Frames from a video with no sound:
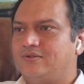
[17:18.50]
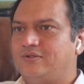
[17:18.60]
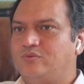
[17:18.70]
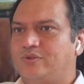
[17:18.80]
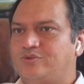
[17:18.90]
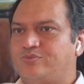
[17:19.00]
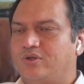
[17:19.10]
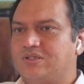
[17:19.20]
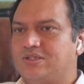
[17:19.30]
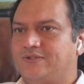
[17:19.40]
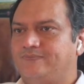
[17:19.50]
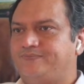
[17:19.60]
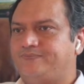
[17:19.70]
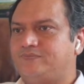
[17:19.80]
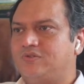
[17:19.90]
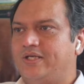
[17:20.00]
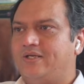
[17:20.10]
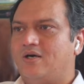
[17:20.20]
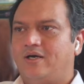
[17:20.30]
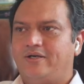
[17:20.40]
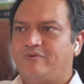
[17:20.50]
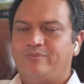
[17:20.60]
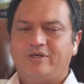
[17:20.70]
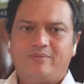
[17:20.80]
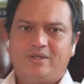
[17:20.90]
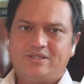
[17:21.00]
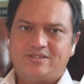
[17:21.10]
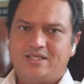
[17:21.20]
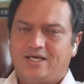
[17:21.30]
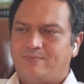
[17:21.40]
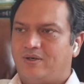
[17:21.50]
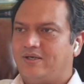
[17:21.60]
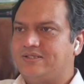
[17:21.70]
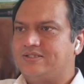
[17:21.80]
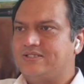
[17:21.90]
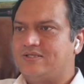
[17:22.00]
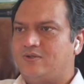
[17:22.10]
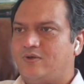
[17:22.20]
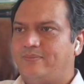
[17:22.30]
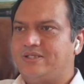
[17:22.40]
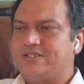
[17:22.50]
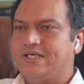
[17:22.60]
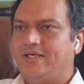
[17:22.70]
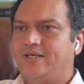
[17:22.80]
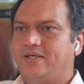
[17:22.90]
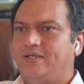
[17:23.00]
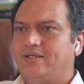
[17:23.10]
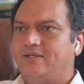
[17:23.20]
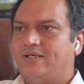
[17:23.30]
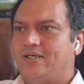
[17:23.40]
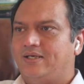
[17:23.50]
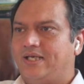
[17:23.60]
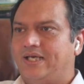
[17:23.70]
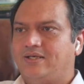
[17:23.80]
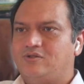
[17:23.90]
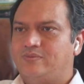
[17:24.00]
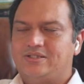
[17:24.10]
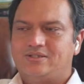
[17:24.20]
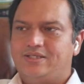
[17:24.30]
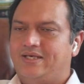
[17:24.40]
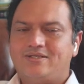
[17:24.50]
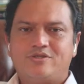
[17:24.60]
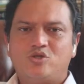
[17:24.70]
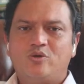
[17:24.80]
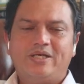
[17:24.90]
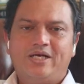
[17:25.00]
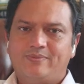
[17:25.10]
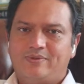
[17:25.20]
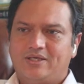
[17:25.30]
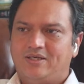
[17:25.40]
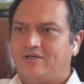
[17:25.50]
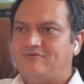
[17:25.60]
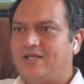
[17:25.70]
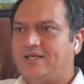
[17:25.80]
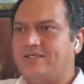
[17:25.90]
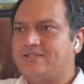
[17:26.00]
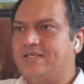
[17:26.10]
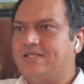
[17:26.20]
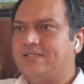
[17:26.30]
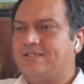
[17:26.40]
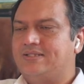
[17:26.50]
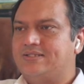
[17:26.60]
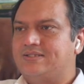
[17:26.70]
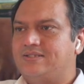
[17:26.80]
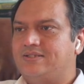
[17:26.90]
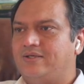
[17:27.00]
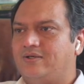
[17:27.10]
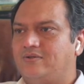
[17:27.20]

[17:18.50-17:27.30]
Too much progression. And cognitive impairment is not Parkinson's, although MSA. Again, 2 months is so many atypical red flags that this, it